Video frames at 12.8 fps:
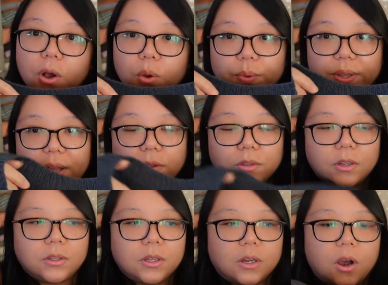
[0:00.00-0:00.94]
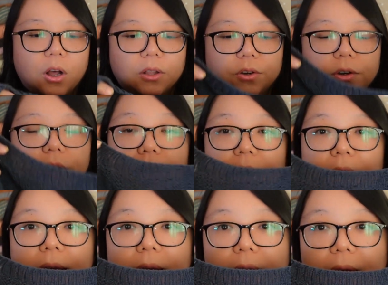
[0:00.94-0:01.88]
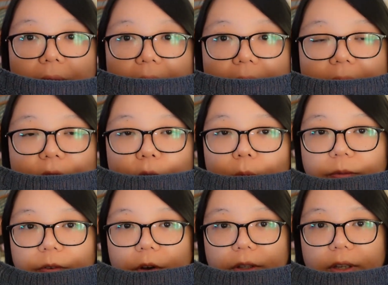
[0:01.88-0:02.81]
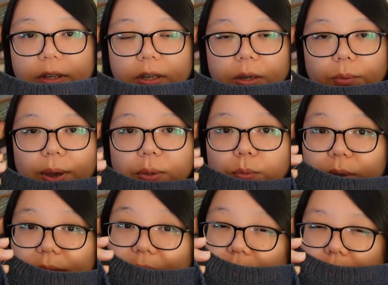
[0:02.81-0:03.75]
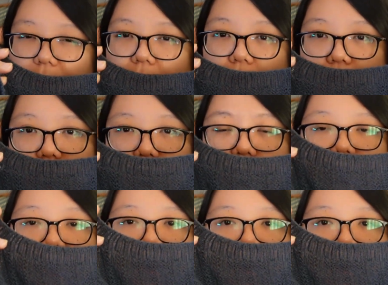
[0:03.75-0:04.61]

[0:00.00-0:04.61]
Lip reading: or without the collar. I opt for the one without the collar,